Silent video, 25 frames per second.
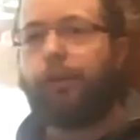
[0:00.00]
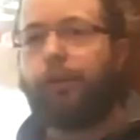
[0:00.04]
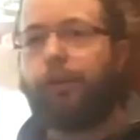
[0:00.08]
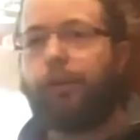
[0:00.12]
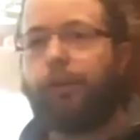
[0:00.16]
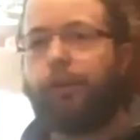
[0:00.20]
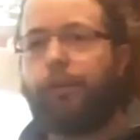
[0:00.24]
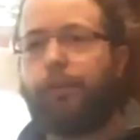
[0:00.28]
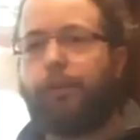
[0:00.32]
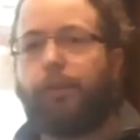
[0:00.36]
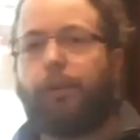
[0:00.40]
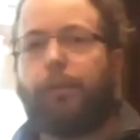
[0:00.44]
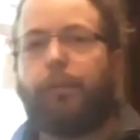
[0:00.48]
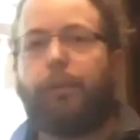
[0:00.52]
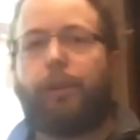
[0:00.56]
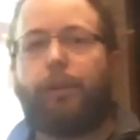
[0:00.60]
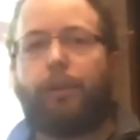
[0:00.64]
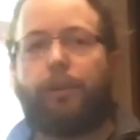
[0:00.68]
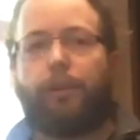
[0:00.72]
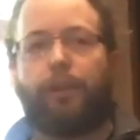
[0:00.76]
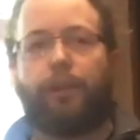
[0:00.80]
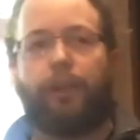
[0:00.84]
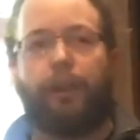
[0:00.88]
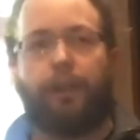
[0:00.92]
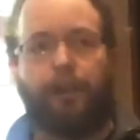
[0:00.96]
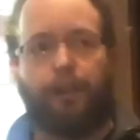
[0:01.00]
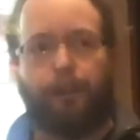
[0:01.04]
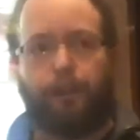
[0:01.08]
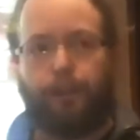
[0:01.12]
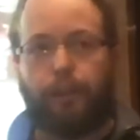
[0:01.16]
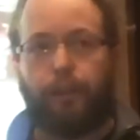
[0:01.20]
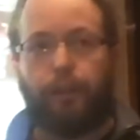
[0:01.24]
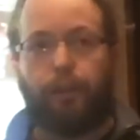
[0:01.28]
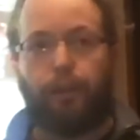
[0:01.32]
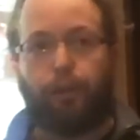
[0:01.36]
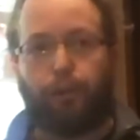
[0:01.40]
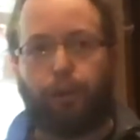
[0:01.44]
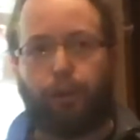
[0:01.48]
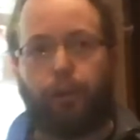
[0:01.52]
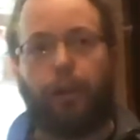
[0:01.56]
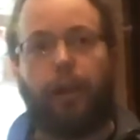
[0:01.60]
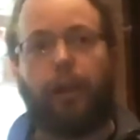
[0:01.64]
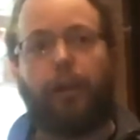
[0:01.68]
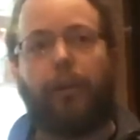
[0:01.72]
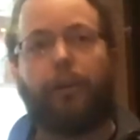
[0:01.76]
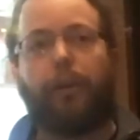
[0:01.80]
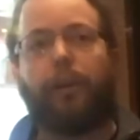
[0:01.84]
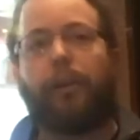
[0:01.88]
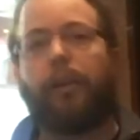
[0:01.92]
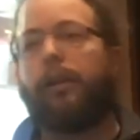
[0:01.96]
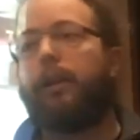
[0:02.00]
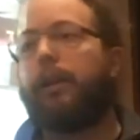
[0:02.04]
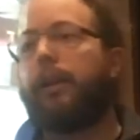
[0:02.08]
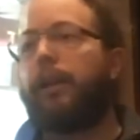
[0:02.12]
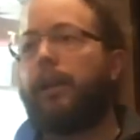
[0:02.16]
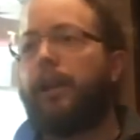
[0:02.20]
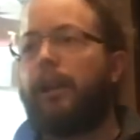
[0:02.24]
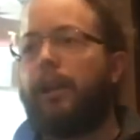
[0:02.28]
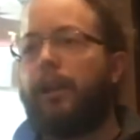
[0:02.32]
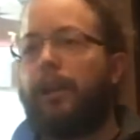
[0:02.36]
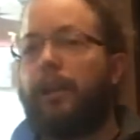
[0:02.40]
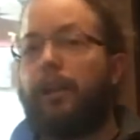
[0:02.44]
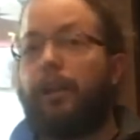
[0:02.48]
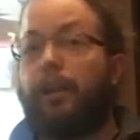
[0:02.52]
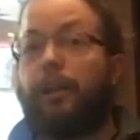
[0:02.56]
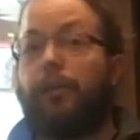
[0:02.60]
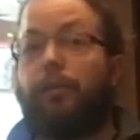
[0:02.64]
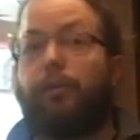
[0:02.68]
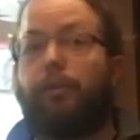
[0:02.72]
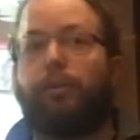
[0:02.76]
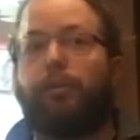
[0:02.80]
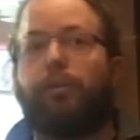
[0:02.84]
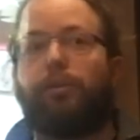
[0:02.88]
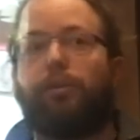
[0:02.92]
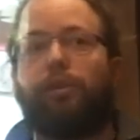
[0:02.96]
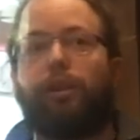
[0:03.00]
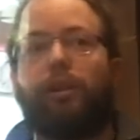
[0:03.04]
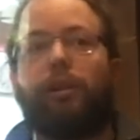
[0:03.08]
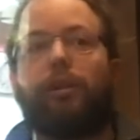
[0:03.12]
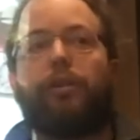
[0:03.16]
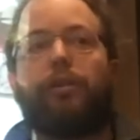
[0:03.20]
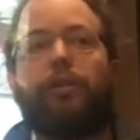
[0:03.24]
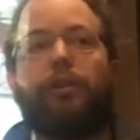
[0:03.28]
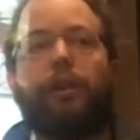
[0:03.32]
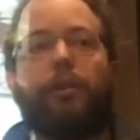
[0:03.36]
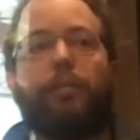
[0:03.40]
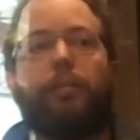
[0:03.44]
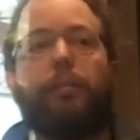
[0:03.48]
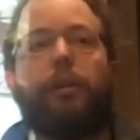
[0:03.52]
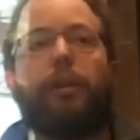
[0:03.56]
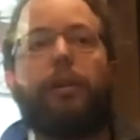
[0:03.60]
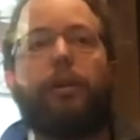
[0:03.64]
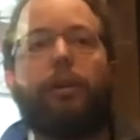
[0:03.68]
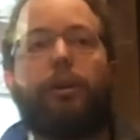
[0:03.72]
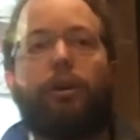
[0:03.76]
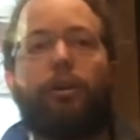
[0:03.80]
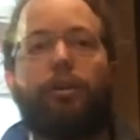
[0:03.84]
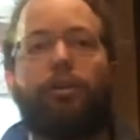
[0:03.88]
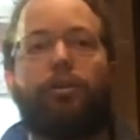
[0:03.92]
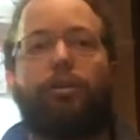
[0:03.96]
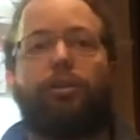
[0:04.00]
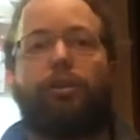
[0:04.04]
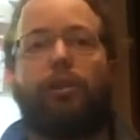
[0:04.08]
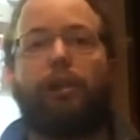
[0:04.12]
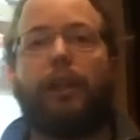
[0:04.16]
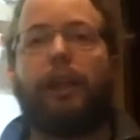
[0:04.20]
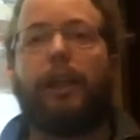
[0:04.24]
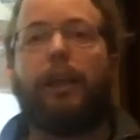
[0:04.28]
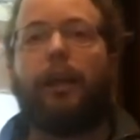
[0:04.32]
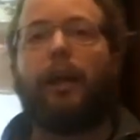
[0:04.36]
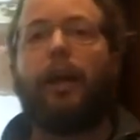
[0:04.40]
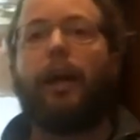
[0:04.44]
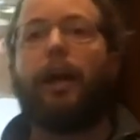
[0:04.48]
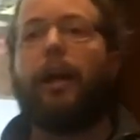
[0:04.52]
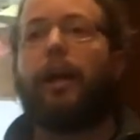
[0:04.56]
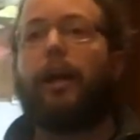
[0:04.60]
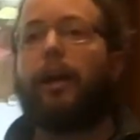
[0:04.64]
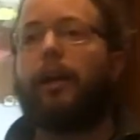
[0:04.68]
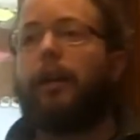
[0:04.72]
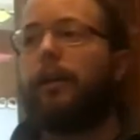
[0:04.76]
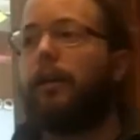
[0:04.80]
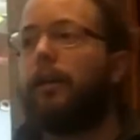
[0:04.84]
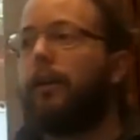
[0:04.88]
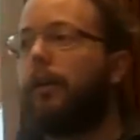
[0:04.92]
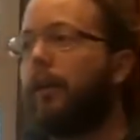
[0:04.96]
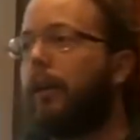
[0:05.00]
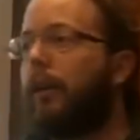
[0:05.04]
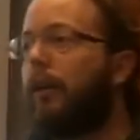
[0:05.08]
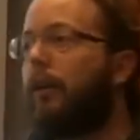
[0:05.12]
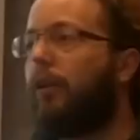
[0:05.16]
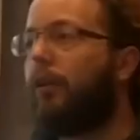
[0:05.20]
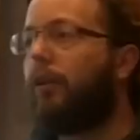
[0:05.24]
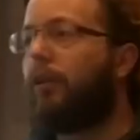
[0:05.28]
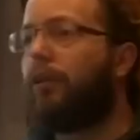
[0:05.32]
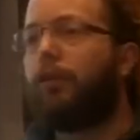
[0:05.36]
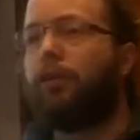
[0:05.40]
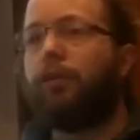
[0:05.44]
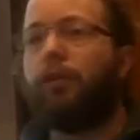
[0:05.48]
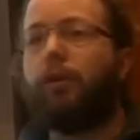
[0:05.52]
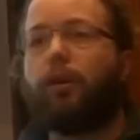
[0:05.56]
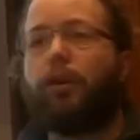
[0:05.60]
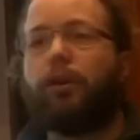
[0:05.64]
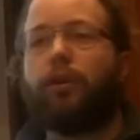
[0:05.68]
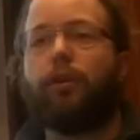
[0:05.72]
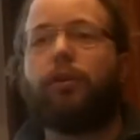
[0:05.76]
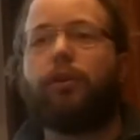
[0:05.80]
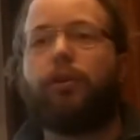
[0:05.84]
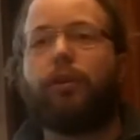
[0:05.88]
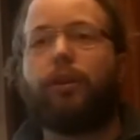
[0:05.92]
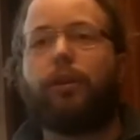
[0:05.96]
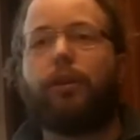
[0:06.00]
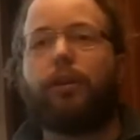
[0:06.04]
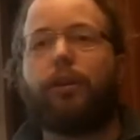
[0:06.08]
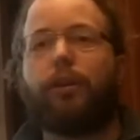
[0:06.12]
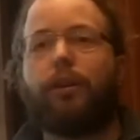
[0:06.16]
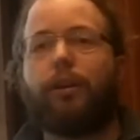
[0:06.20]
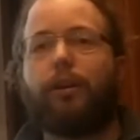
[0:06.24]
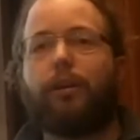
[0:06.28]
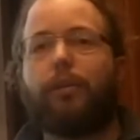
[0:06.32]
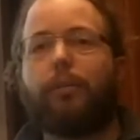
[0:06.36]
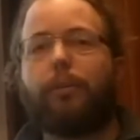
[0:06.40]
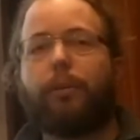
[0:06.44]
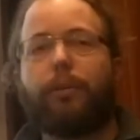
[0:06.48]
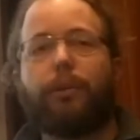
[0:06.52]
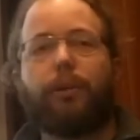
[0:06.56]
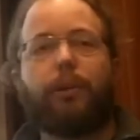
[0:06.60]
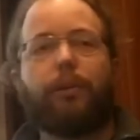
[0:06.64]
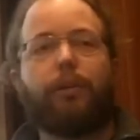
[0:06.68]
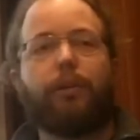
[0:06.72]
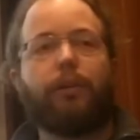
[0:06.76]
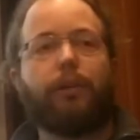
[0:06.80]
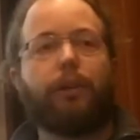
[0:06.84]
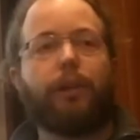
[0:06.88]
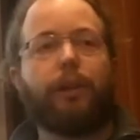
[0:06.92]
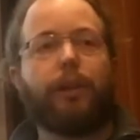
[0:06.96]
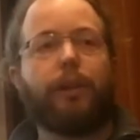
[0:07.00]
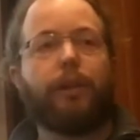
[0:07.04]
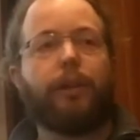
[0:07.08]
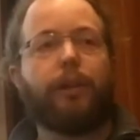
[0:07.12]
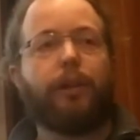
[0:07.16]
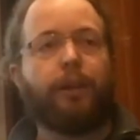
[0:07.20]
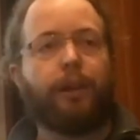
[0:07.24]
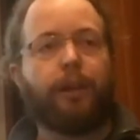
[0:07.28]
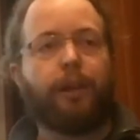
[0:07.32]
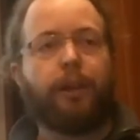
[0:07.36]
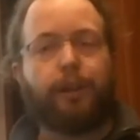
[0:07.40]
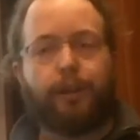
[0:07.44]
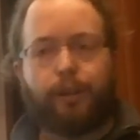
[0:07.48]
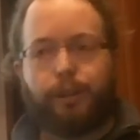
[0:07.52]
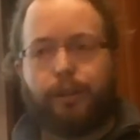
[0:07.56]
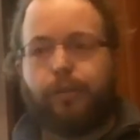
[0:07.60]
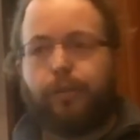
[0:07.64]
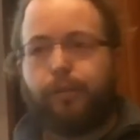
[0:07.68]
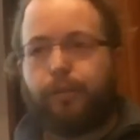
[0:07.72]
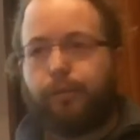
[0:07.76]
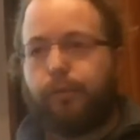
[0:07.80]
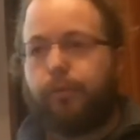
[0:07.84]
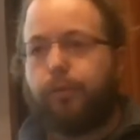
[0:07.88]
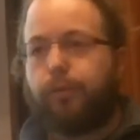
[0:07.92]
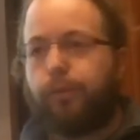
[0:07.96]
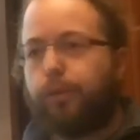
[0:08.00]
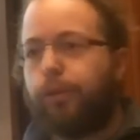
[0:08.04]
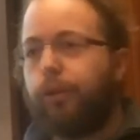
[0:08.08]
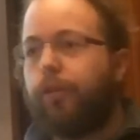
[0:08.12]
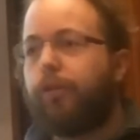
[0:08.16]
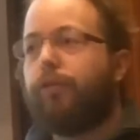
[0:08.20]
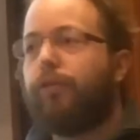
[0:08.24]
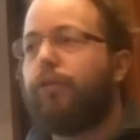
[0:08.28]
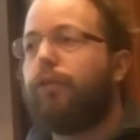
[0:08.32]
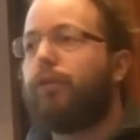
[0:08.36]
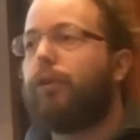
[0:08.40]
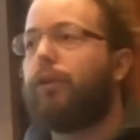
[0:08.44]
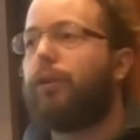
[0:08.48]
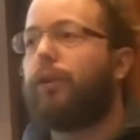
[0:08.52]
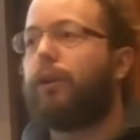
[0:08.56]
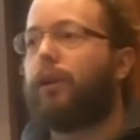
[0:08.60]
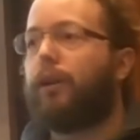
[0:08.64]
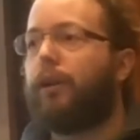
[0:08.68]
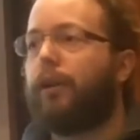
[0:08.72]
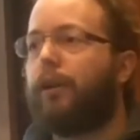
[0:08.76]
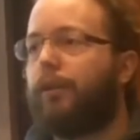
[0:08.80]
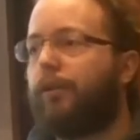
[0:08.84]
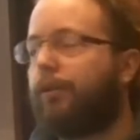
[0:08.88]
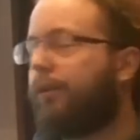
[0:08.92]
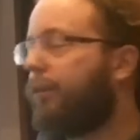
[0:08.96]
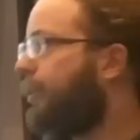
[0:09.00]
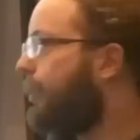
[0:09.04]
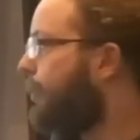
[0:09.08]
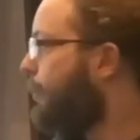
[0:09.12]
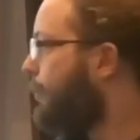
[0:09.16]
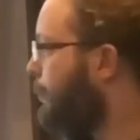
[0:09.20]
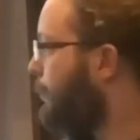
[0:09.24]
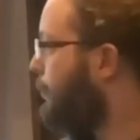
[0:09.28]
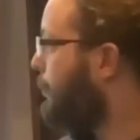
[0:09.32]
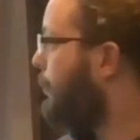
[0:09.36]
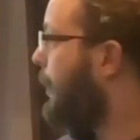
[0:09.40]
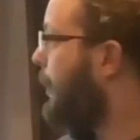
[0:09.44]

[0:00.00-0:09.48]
distributed far beyond the, the local area, it was incredibly costly and, and not uh, particularly good for, uh, for